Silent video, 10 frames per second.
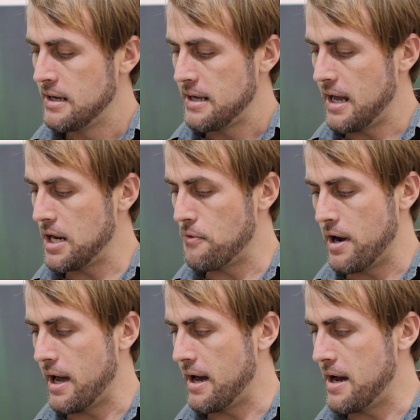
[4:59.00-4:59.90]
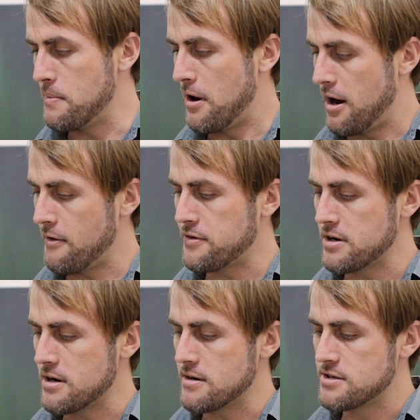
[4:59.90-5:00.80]
Anyway,
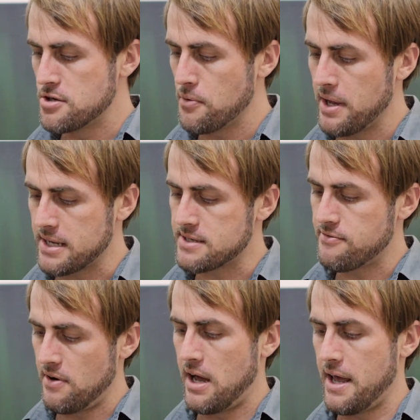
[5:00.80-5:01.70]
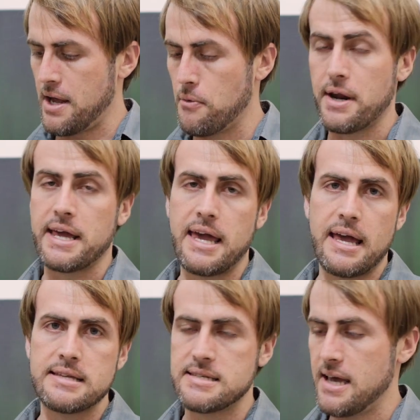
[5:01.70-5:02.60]
after 2 weeks flying, what I
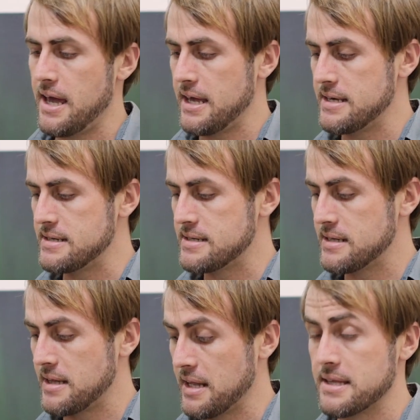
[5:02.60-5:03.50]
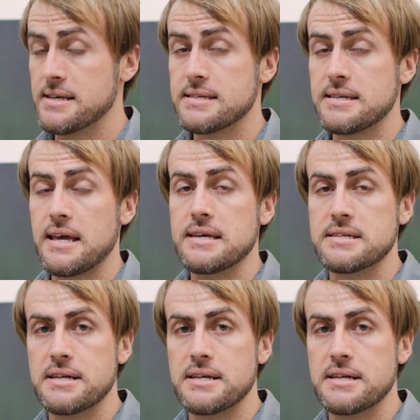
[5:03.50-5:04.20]
can say is that this is an